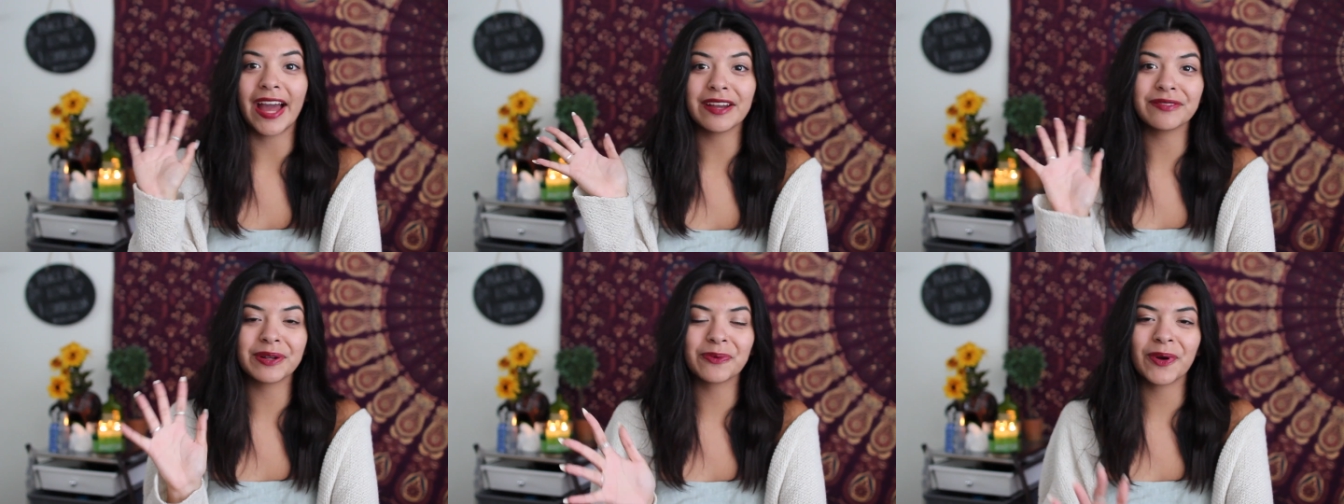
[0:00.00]

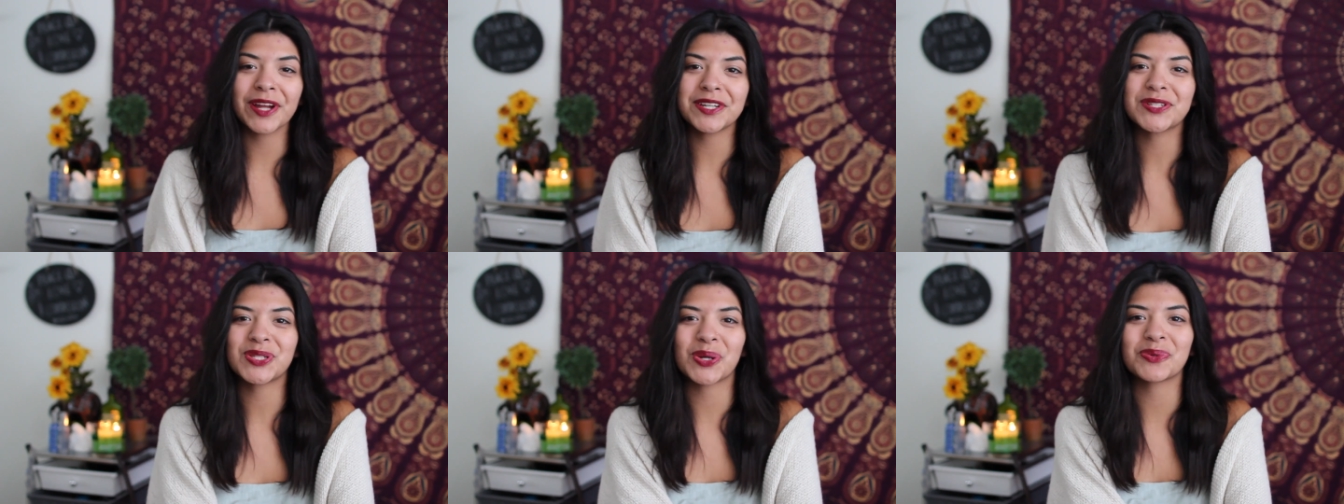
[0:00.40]
Hi
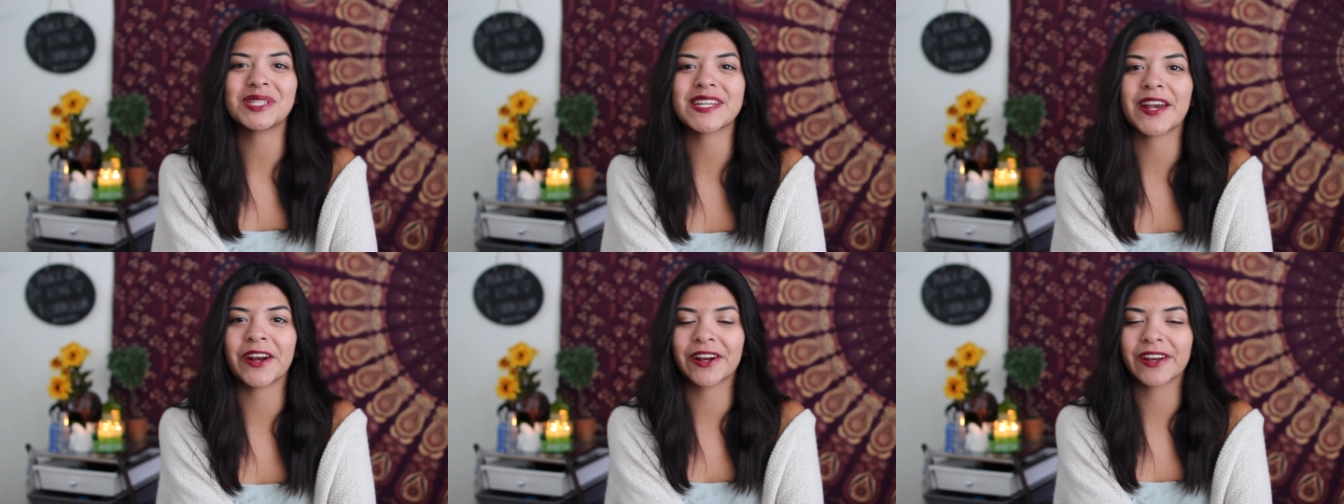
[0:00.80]
everyone, so
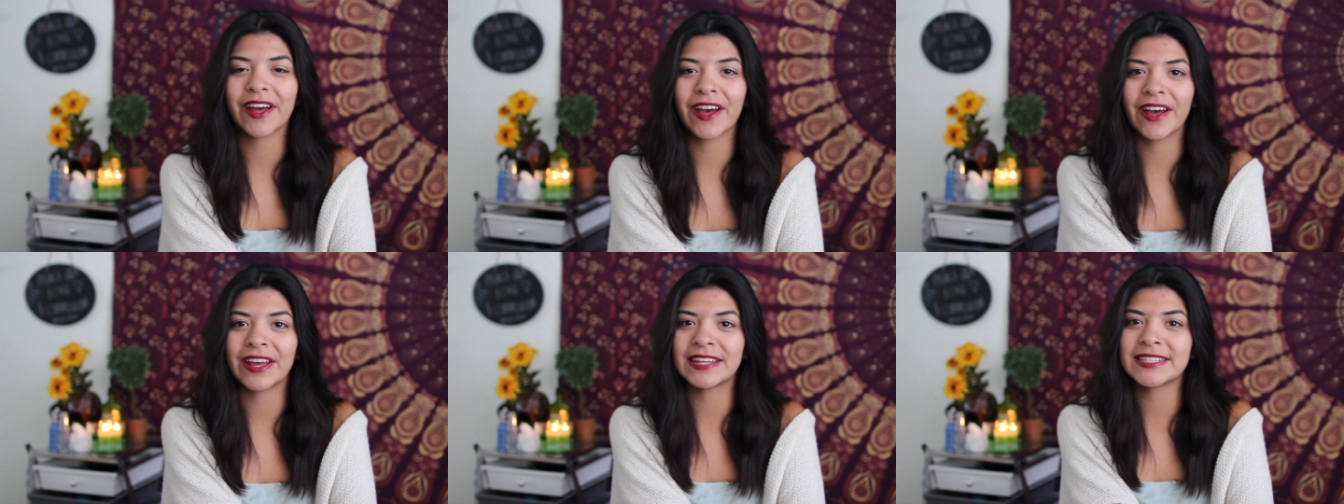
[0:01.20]
it's
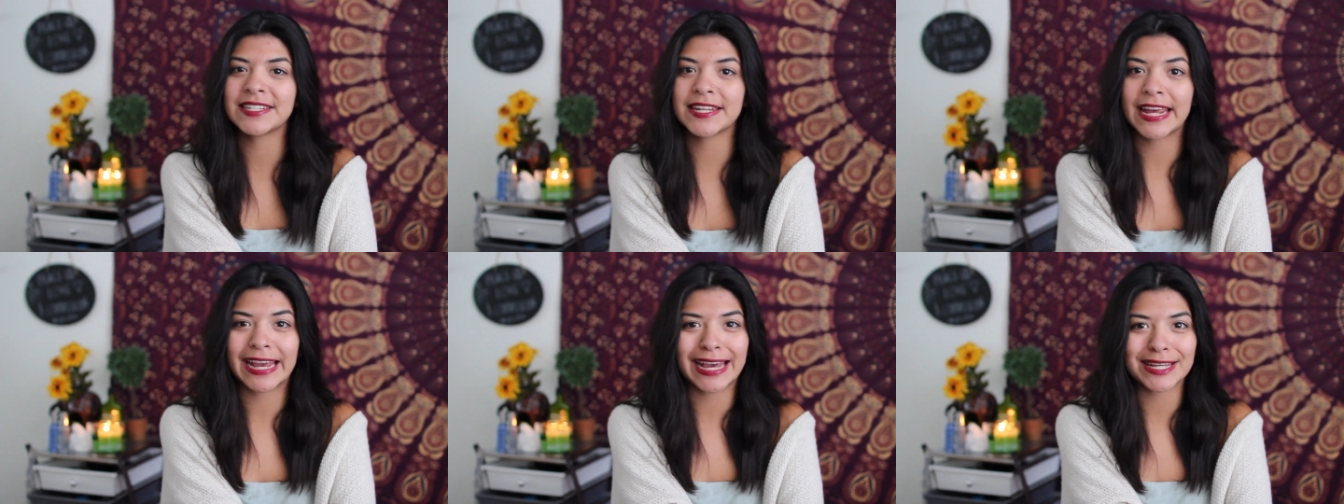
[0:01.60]
Erica and
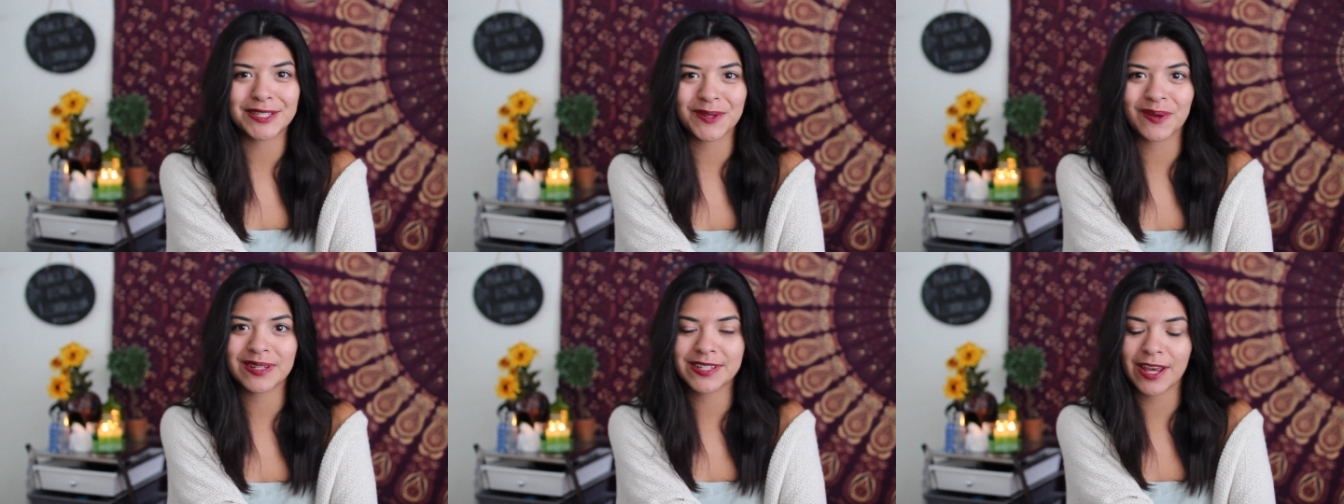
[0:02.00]
today as
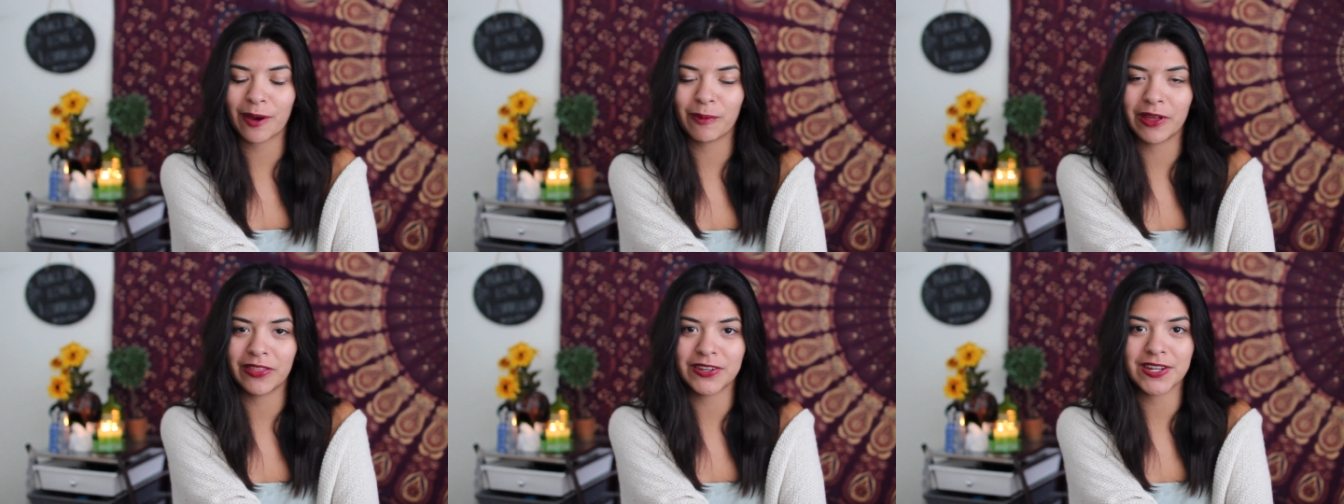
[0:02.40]
you can
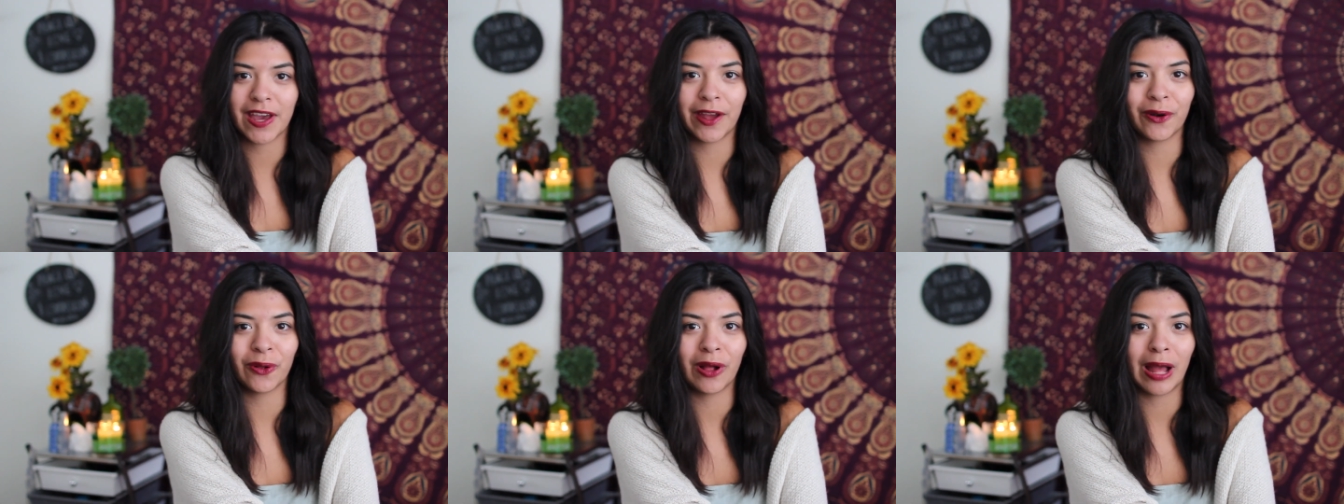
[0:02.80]
tell by the
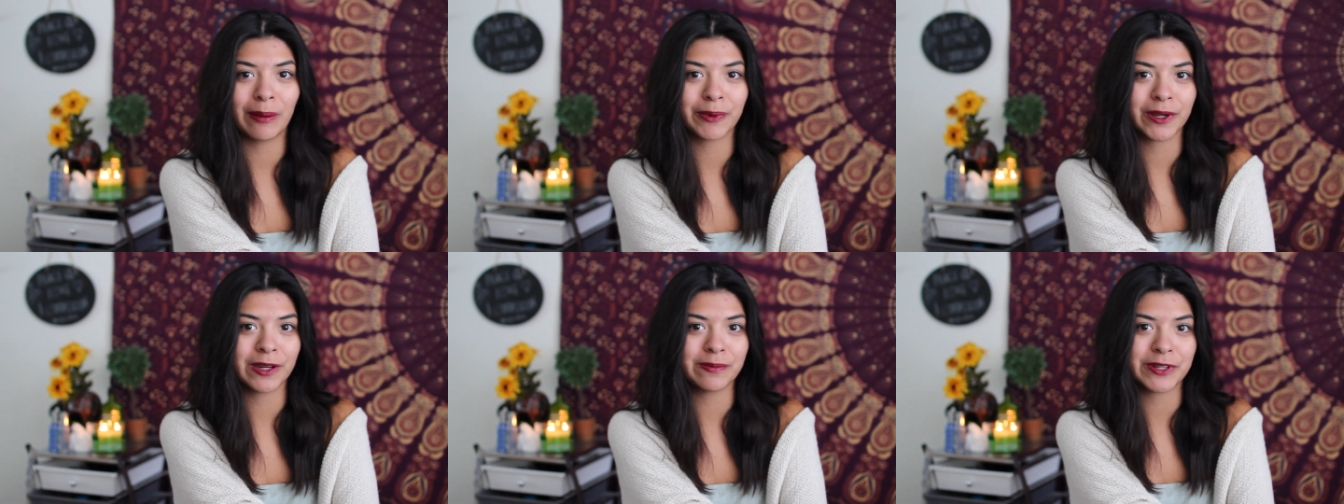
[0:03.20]
title
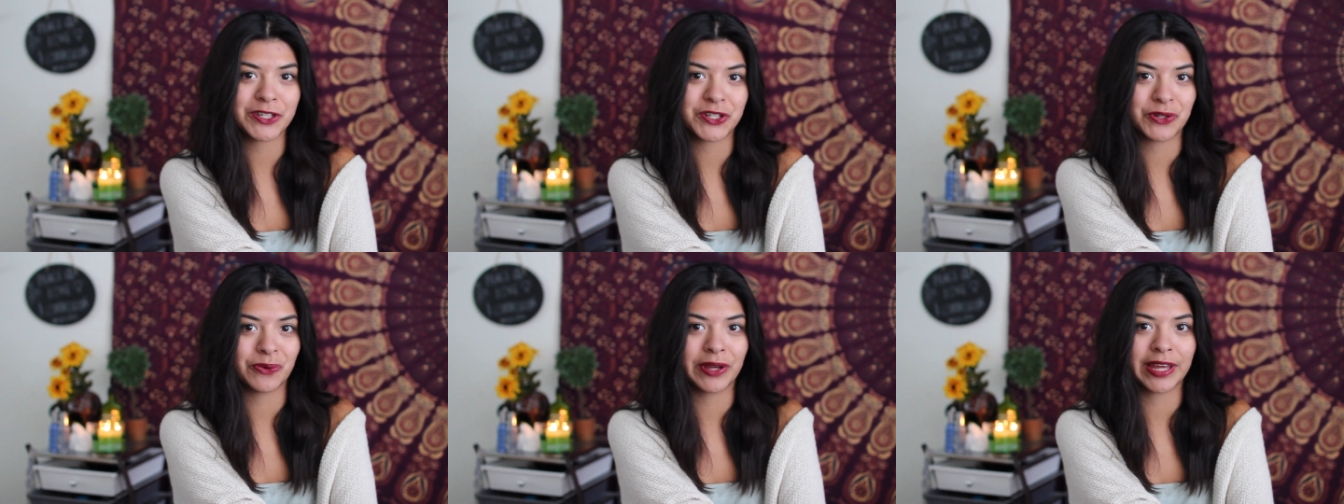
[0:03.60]
I'm going to be
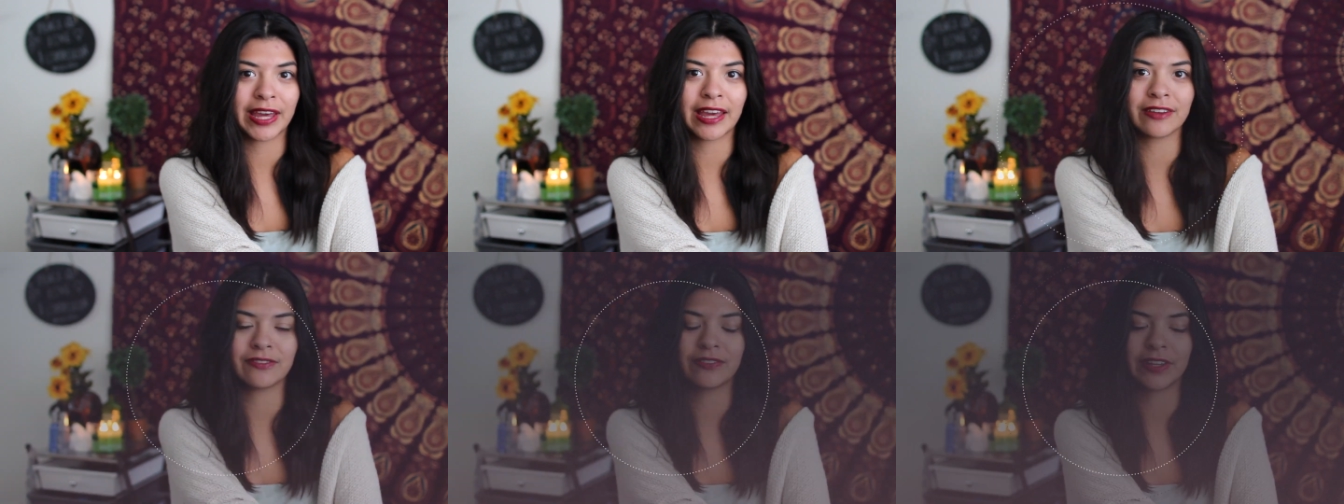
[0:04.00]
doing a